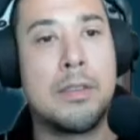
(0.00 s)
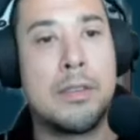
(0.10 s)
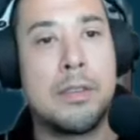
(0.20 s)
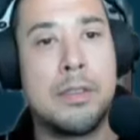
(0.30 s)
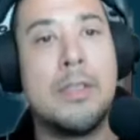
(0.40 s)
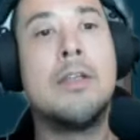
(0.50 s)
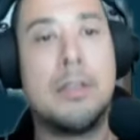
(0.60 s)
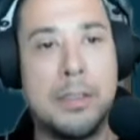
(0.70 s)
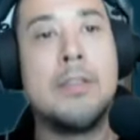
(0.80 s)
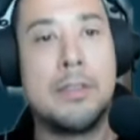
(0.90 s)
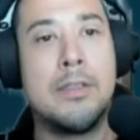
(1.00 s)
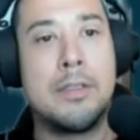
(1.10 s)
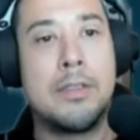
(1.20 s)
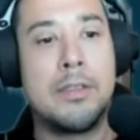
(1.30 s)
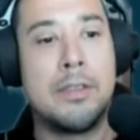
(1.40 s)

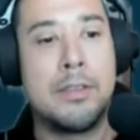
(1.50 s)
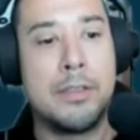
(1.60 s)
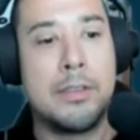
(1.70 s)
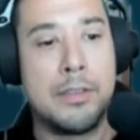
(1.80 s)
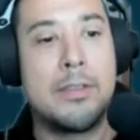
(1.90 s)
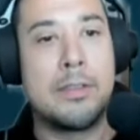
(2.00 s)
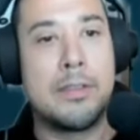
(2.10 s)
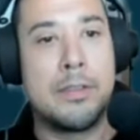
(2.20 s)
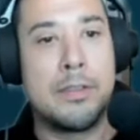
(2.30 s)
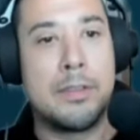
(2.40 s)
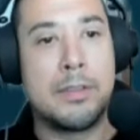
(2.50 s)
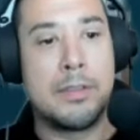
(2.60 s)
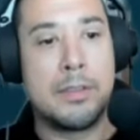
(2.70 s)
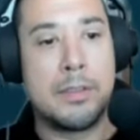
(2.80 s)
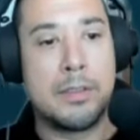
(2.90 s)

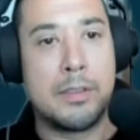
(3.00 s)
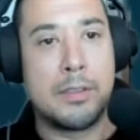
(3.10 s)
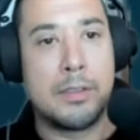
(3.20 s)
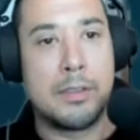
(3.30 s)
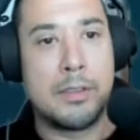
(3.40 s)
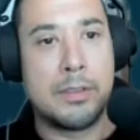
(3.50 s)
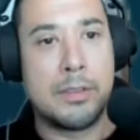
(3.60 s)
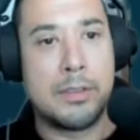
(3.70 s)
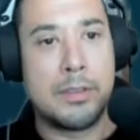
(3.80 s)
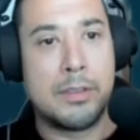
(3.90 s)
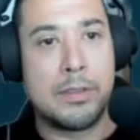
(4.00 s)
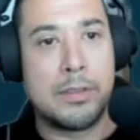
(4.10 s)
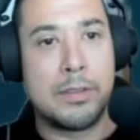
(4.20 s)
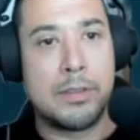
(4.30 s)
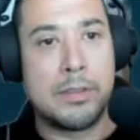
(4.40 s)

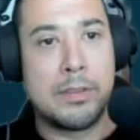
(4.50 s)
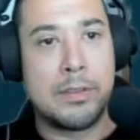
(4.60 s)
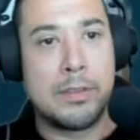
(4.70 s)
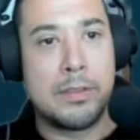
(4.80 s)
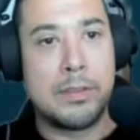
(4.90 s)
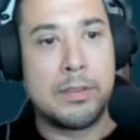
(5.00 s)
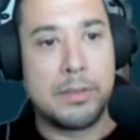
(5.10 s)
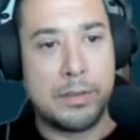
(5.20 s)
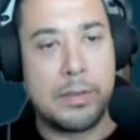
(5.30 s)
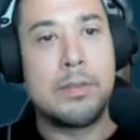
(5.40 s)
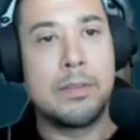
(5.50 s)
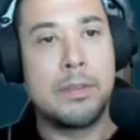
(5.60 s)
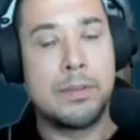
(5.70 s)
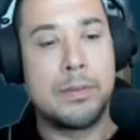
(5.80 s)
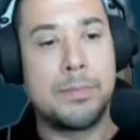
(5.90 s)

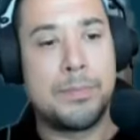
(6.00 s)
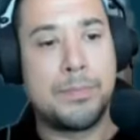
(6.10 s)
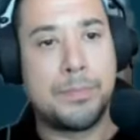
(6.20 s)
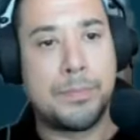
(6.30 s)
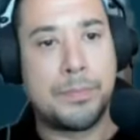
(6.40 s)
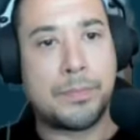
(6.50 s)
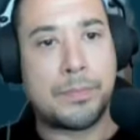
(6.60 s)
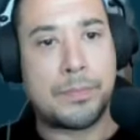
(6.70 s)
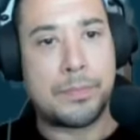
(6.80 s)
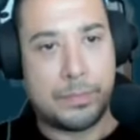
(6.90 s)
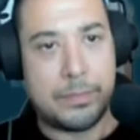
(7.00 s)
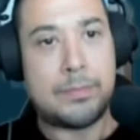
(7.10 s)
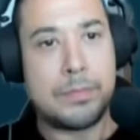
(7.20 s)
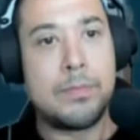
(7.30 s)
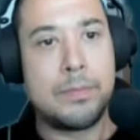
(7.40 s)

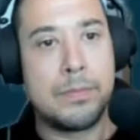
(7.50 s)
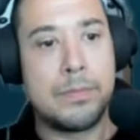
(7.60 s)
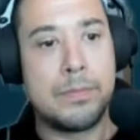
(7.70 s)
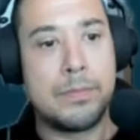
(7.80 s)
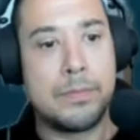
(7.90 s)
The person shown says nothing.